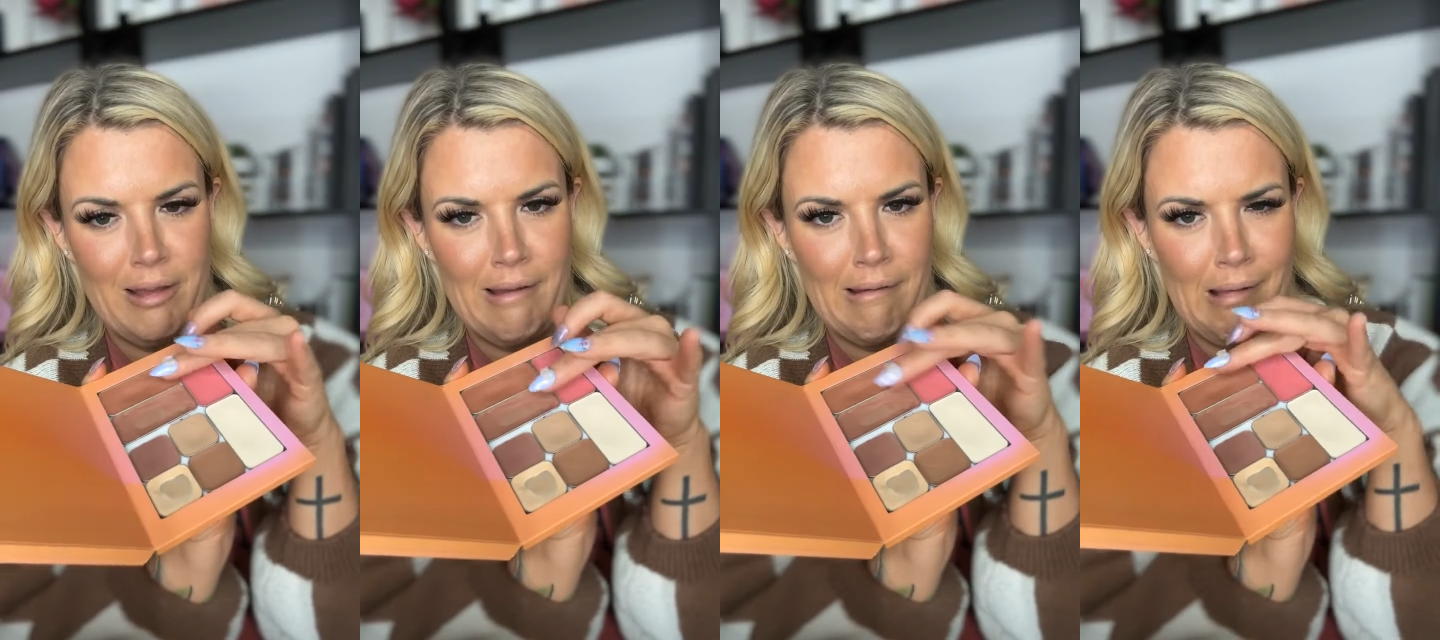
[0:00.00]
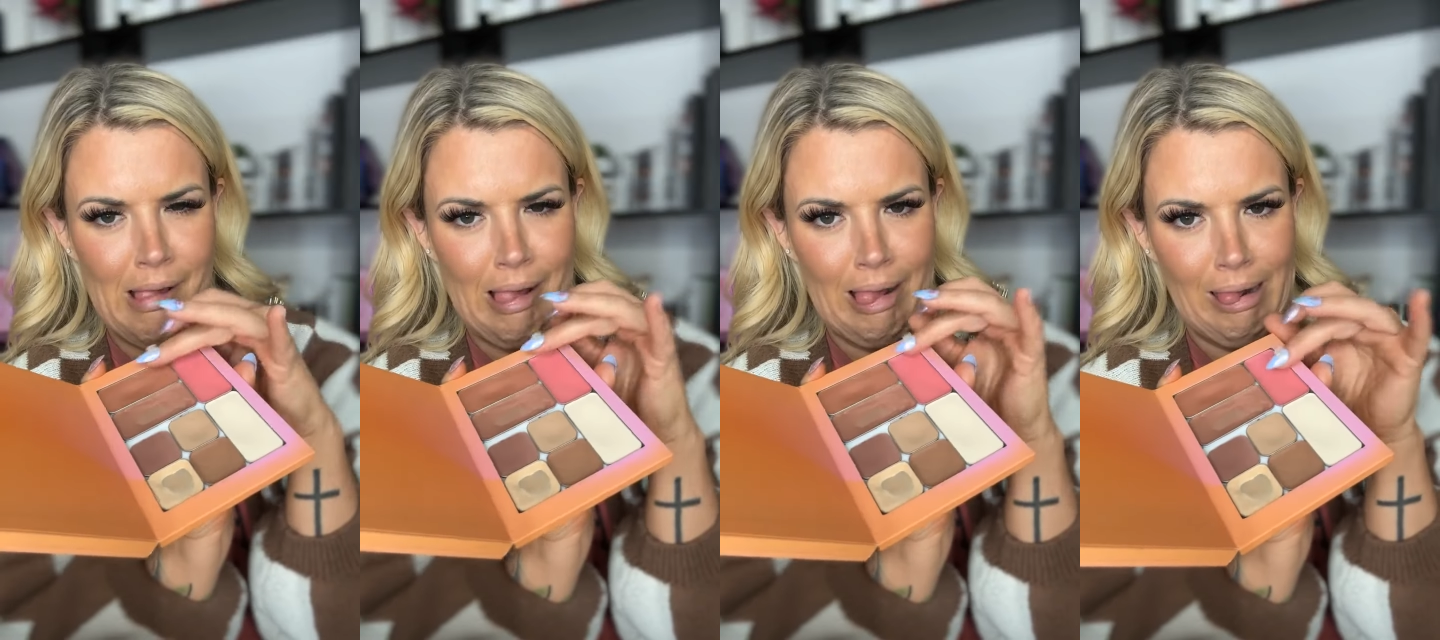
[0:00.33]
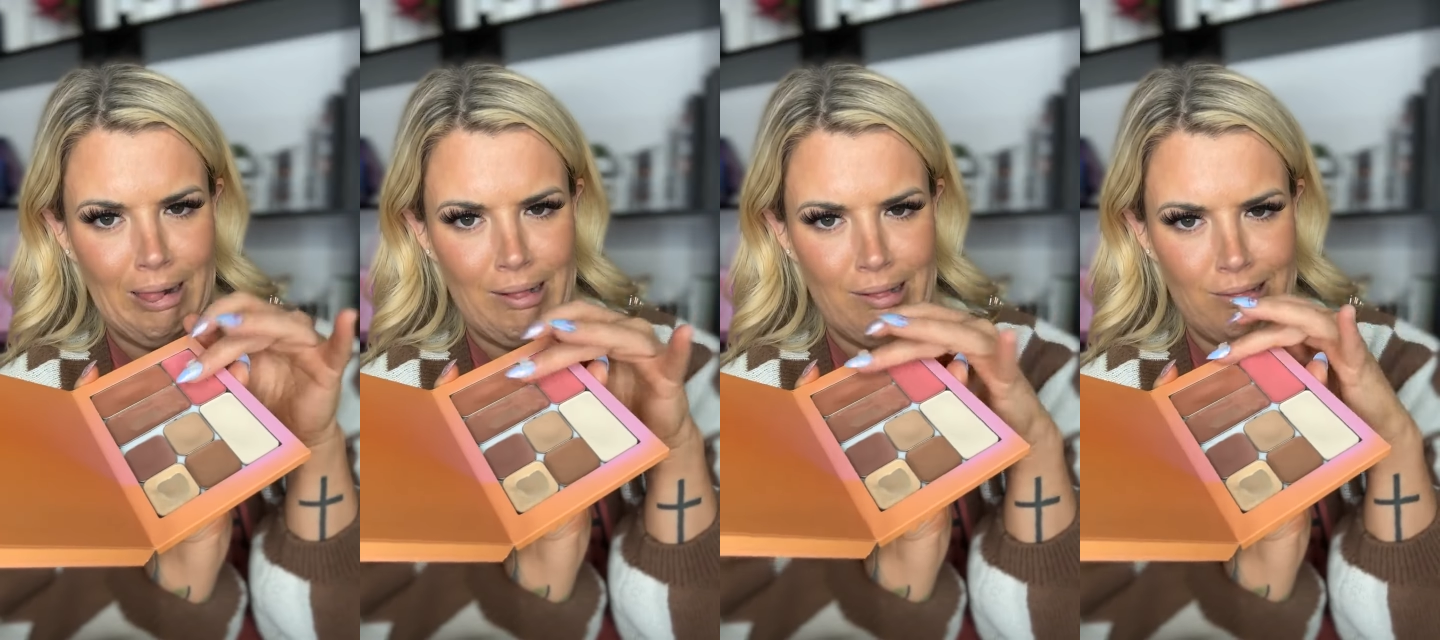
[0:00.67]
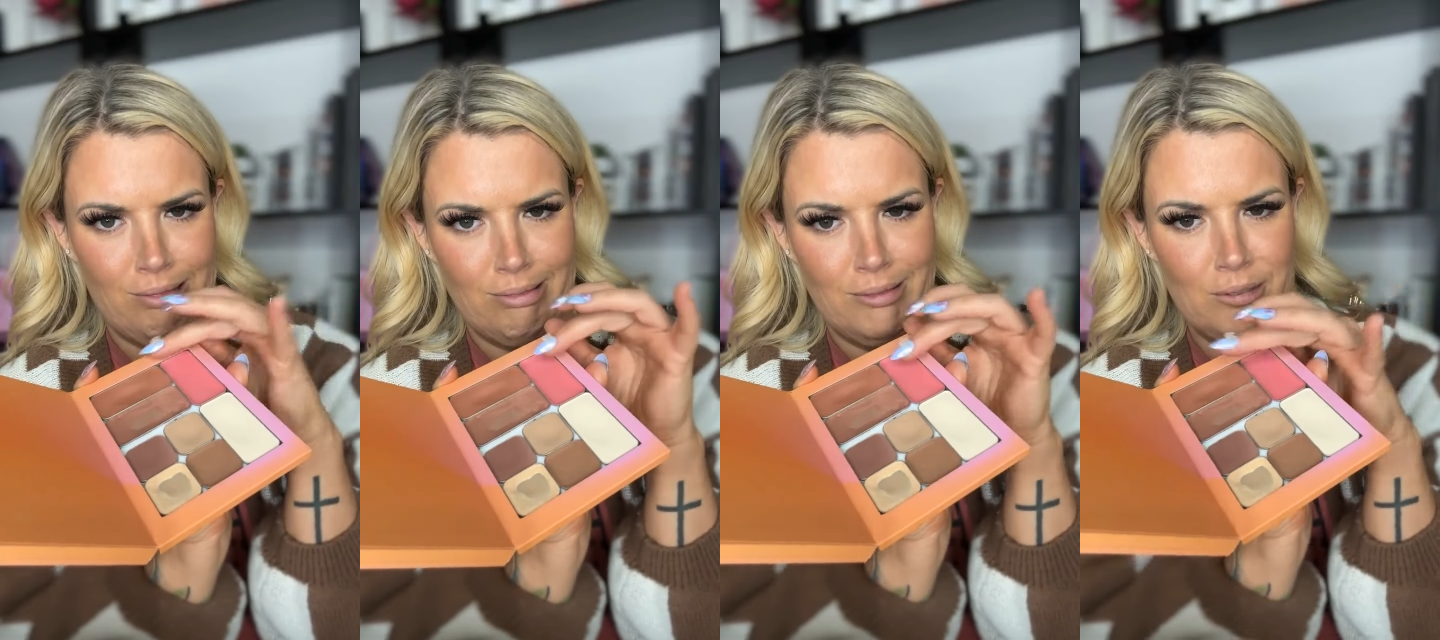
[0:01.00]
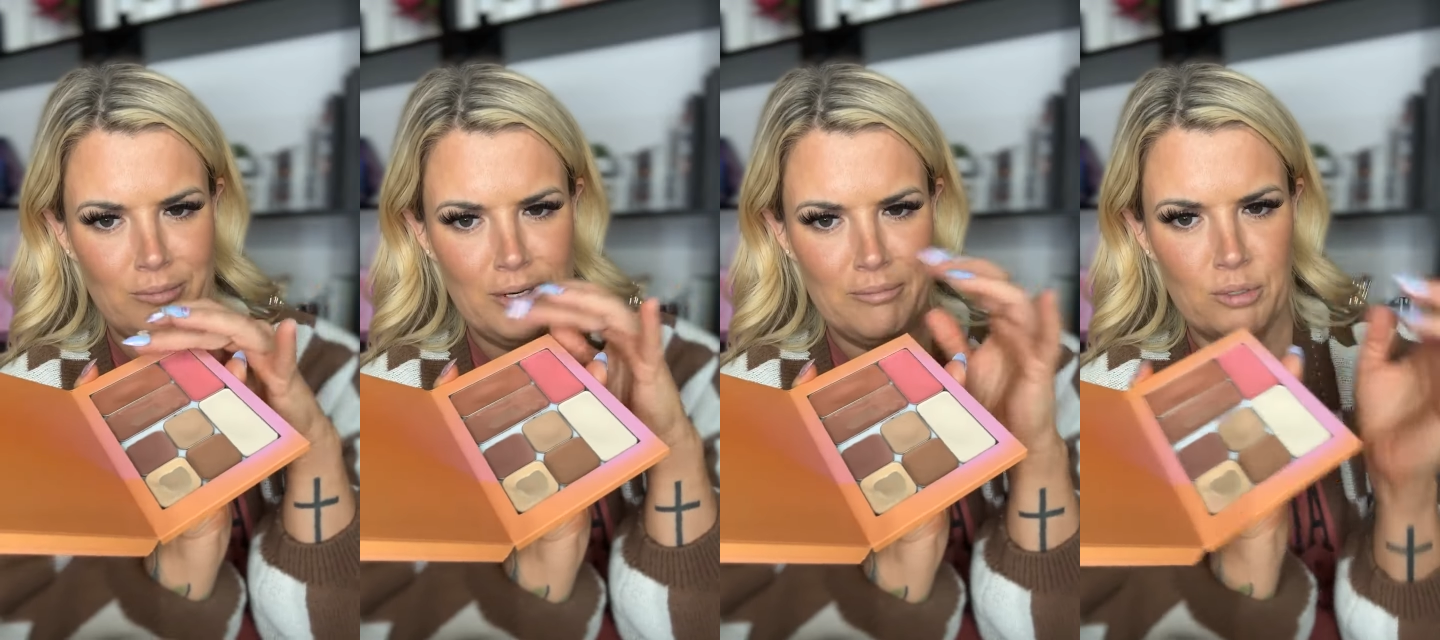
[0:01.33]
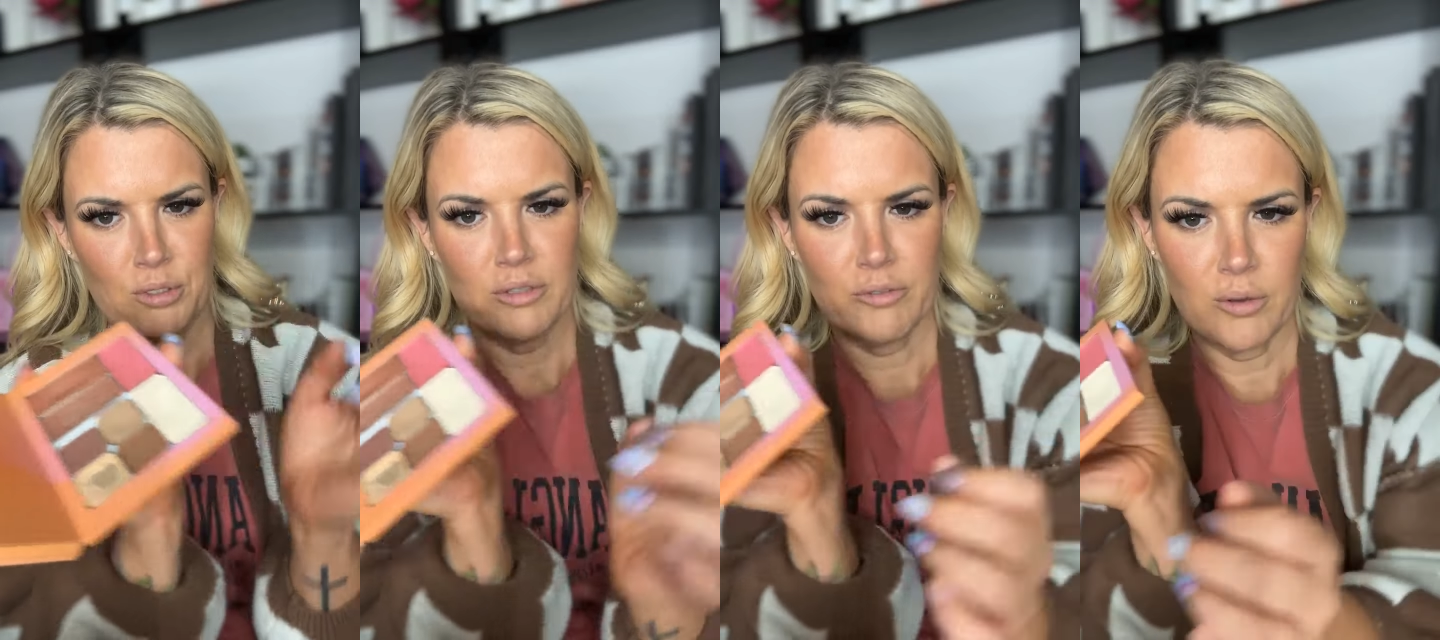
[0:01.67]
like a little bit of
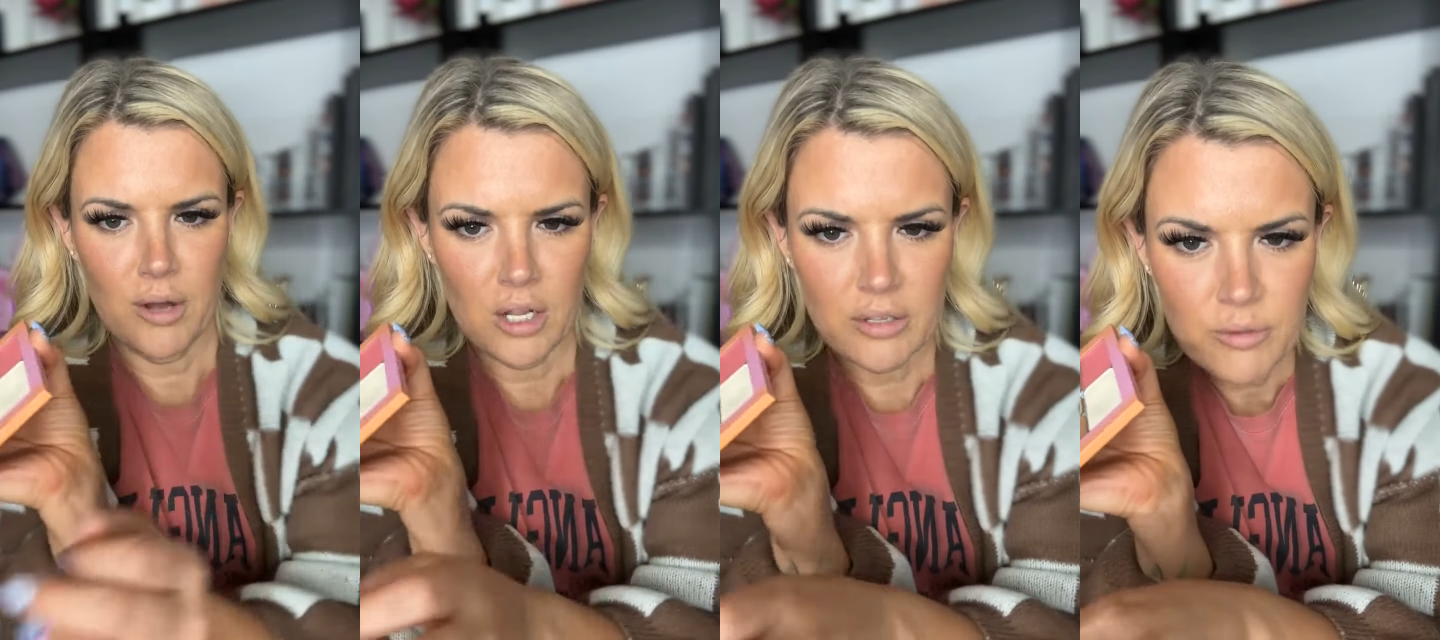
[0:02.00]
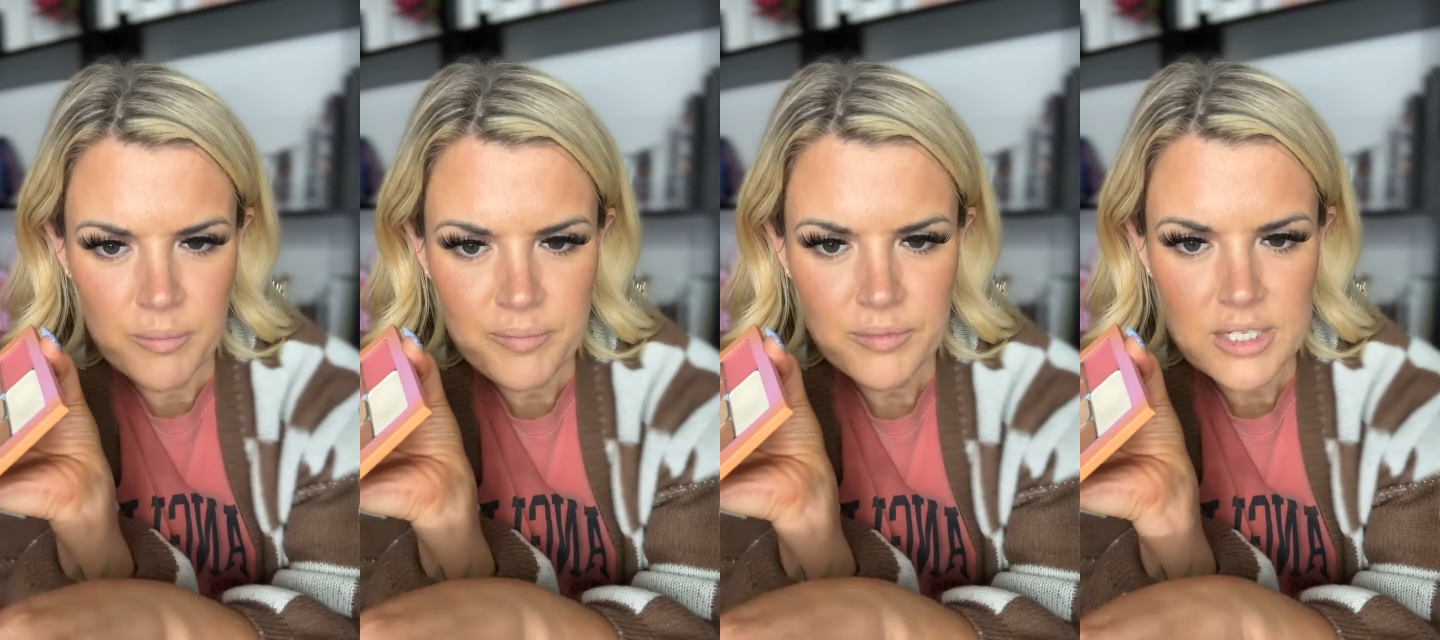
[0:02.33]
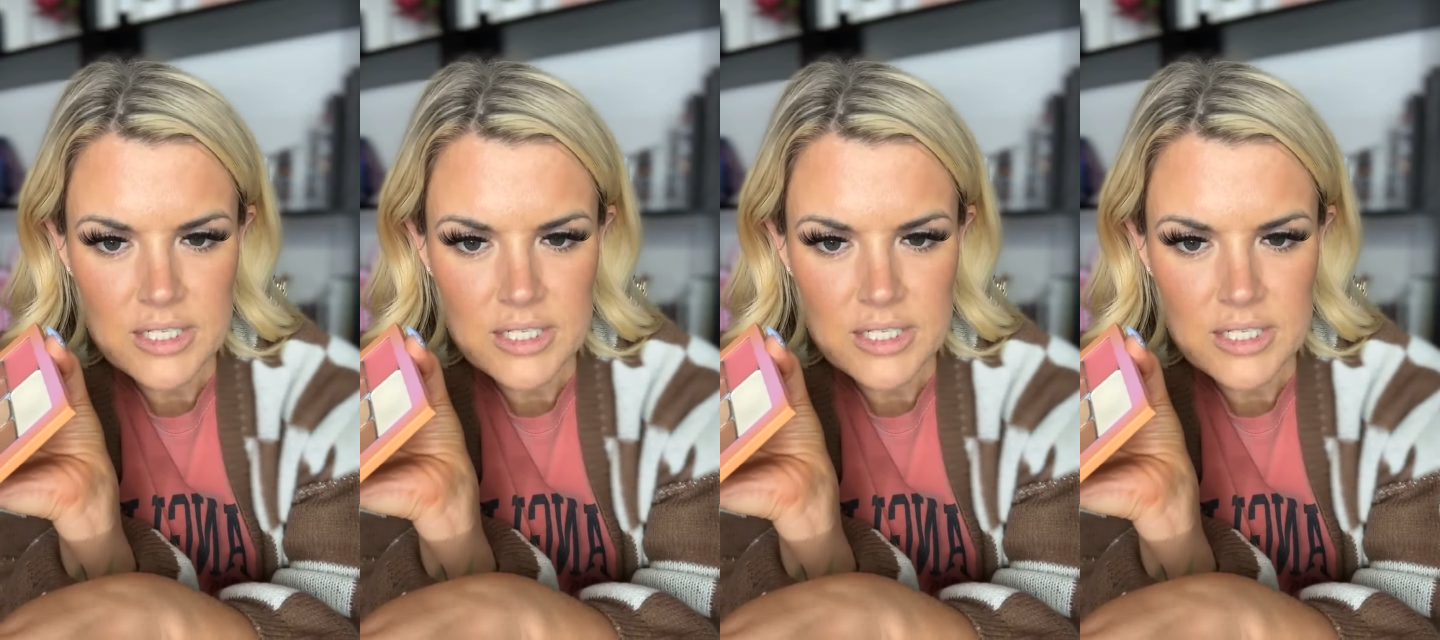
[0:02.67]
both of them, all of them.